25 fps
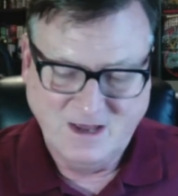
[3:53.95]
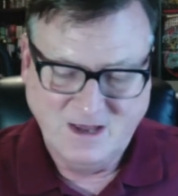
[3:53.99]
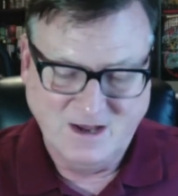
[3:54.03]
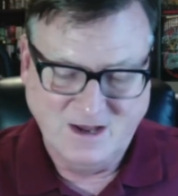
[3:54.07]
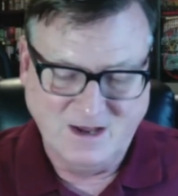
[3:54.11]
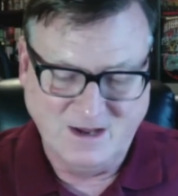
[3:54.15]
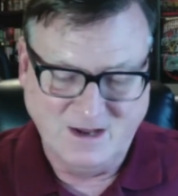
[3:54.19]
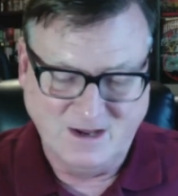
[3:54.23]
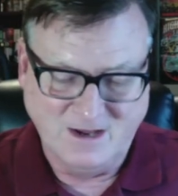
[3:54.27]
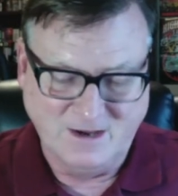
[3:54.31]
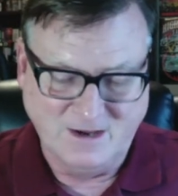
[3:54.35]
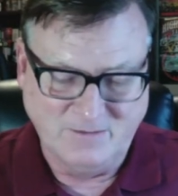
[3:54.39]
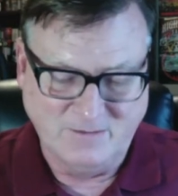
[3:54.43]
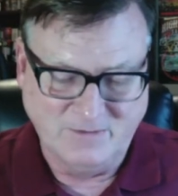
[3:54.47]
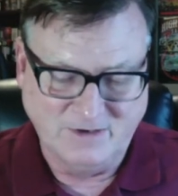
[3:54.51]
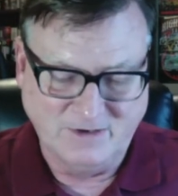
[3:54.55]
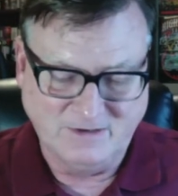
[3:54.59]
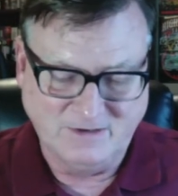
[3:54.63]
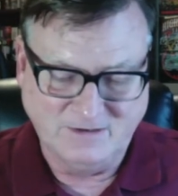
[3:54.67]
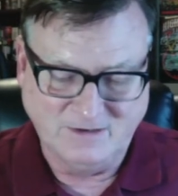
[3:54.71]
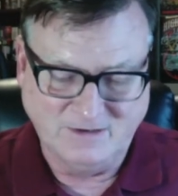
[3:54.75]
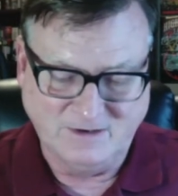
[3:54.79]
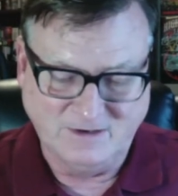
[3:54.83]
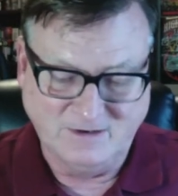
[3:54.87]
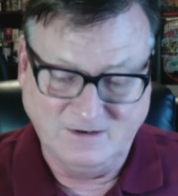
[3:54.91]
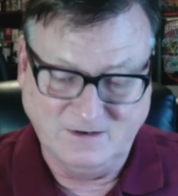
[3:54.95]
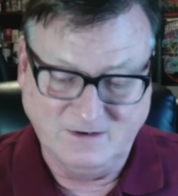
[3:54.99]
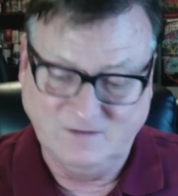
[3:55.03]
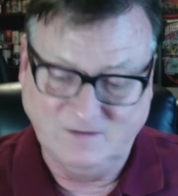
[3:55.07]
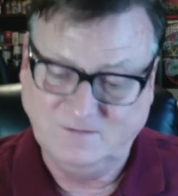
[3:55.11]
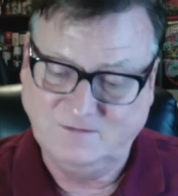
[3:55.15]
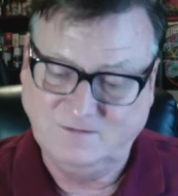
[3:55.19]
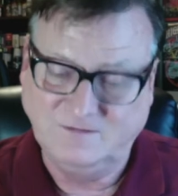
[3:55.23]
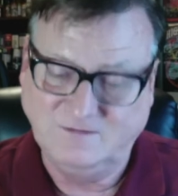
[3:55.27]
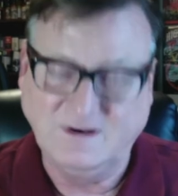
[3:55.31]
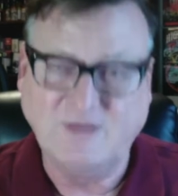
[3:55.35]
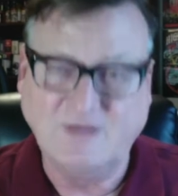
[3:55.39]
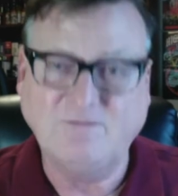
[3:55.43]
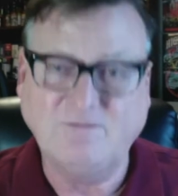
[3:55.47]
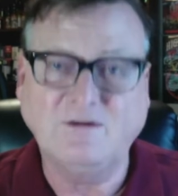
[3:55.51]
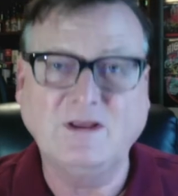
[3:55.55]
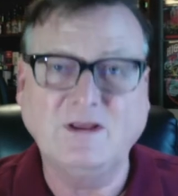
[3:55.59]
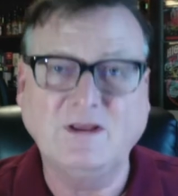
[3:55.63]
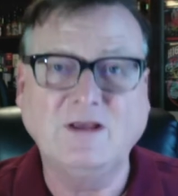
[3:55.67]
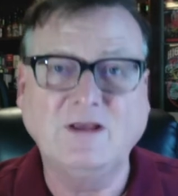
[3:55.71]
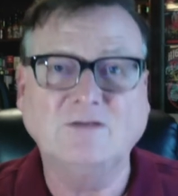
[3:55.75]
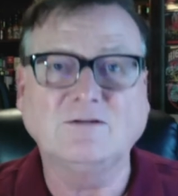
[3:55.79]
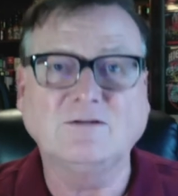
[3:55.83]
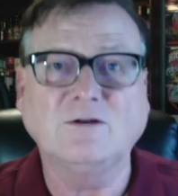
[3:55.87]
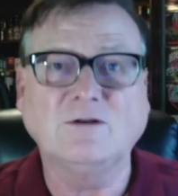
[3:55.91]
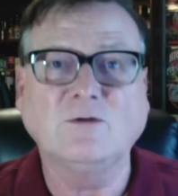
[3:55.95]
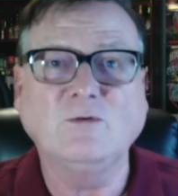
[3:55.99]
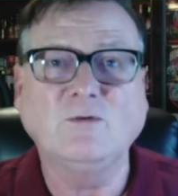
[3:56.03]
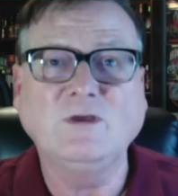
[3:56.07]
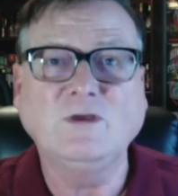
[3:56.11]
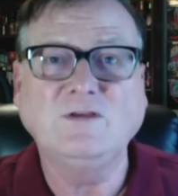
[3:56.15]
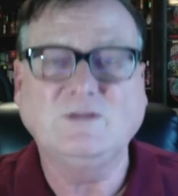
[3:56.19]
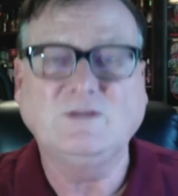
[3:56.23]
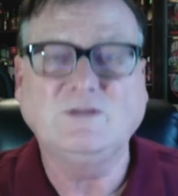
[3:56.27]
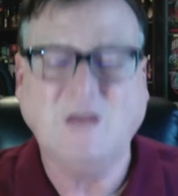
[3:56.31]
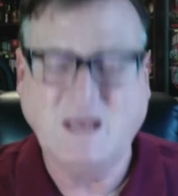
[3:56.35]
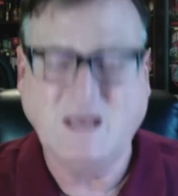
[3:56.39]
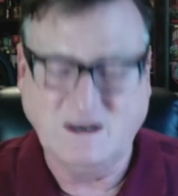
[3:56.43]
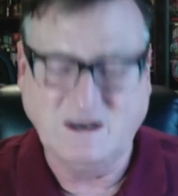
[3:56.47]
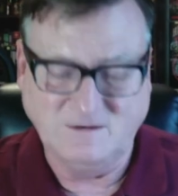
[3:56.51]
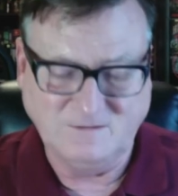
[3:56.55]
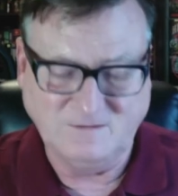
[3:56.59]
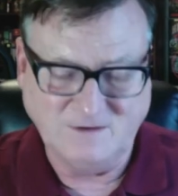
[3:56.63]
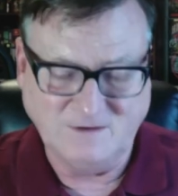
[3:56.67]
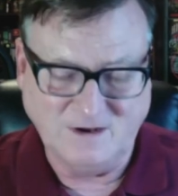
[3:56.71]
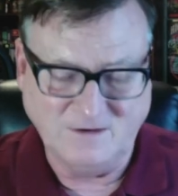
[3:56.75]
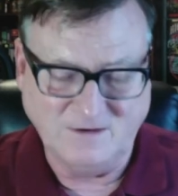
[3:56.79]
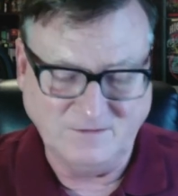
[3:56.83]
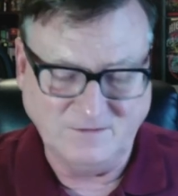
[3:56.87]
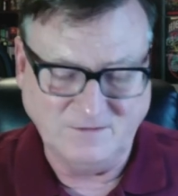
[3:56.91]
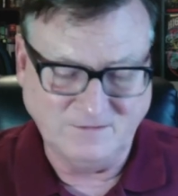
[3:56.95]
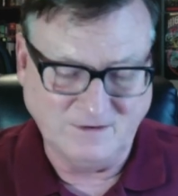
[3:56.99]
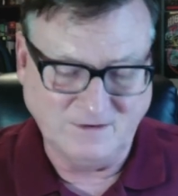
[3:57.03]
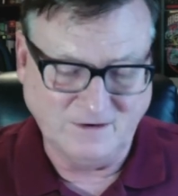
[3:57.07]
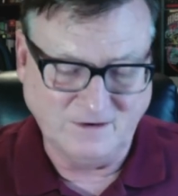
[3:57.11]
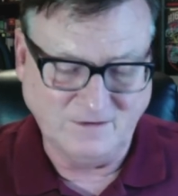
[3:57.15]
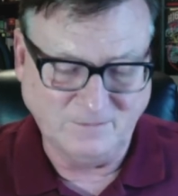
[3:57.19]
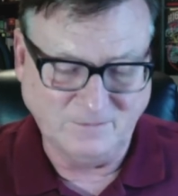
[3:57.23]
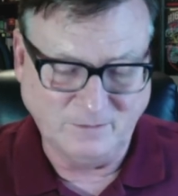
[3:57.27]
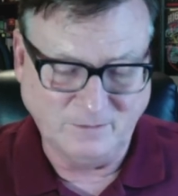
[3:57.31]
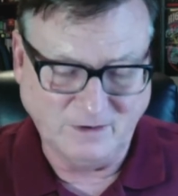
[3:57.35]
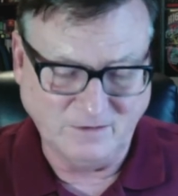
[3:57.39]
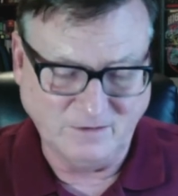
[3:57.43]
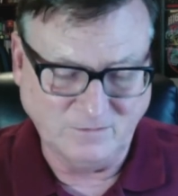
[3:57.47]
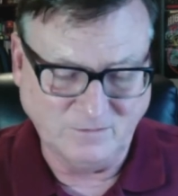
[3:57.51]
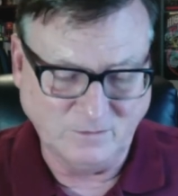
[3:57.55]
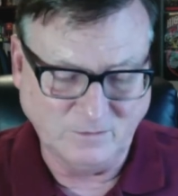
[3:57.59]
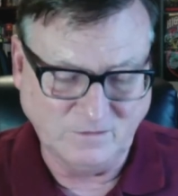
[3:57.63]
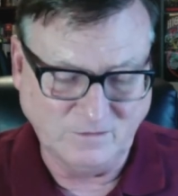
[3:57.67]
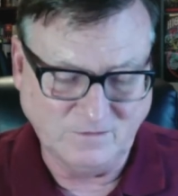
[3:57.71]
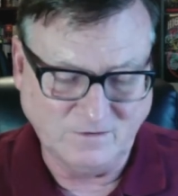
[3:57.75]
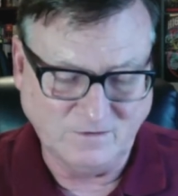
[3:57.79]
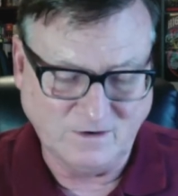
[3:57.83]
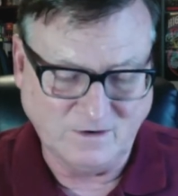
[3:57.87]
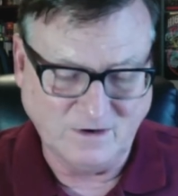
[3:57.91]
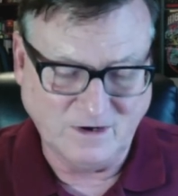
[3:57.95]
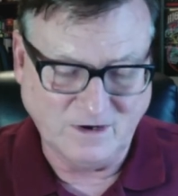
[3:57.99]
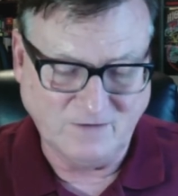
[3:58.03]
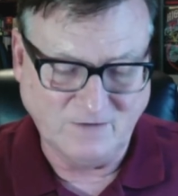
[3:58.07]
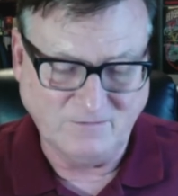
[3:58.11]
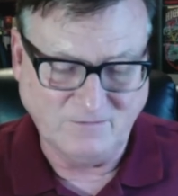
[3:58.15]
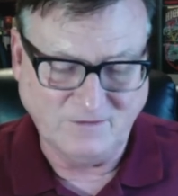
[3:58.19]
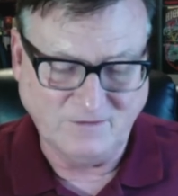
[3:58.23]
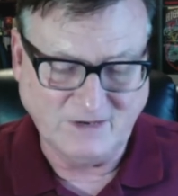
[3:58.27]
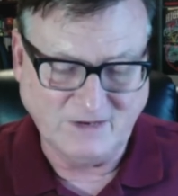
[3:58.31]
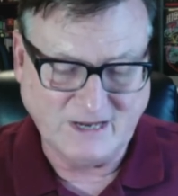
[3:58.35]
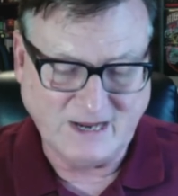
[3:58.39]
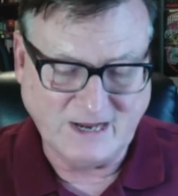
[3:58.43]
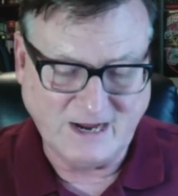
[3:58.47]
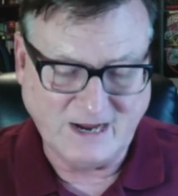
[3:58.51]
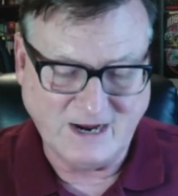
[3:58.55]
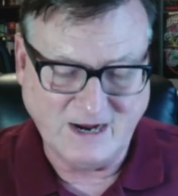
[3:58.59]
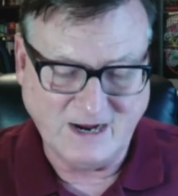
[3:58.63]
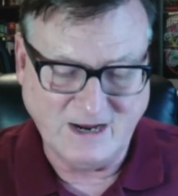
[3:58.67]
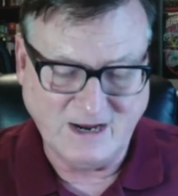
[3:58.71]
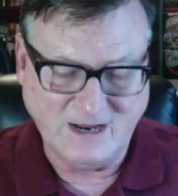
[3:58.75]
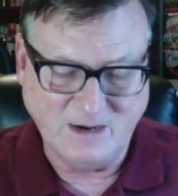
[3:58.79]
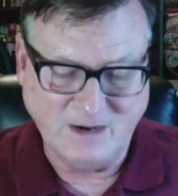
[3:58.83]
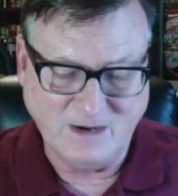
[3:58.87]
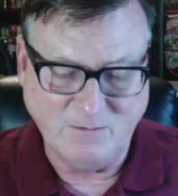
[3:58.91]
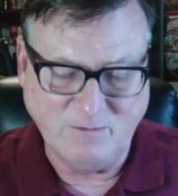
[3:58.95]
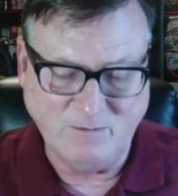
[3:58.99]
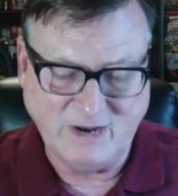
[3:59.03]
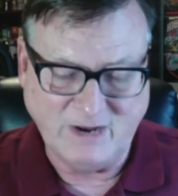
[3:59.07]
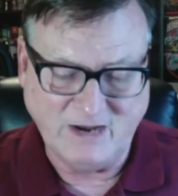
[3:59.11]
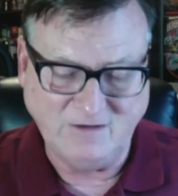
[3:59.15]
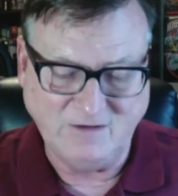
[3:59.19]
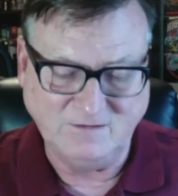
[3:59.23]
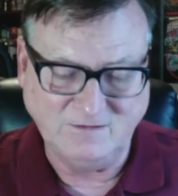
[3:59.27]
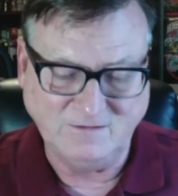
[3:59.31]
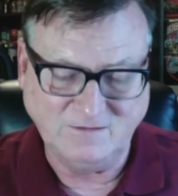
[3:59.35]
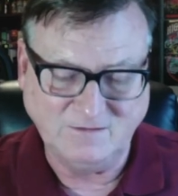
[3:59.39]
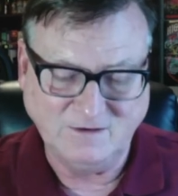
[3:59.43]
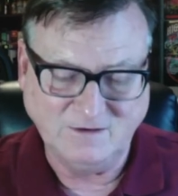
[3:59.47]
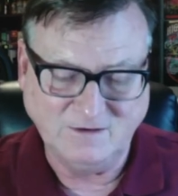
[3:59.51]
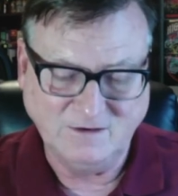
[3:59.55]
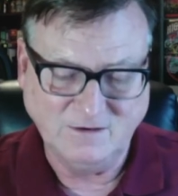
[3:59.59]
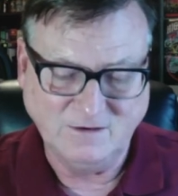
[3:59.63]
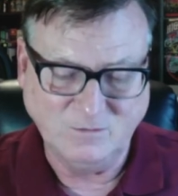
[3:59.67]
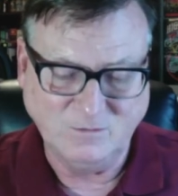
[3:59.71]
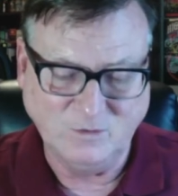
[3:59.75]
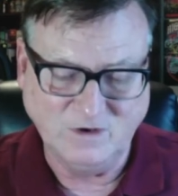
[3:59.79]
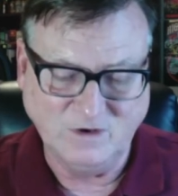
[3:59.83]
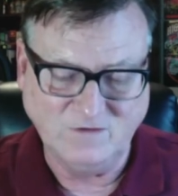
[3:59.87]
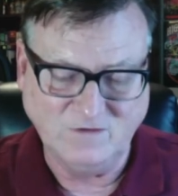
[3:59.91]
This definitely is a Louisiana-style sauce because we start off with a cayenne base, which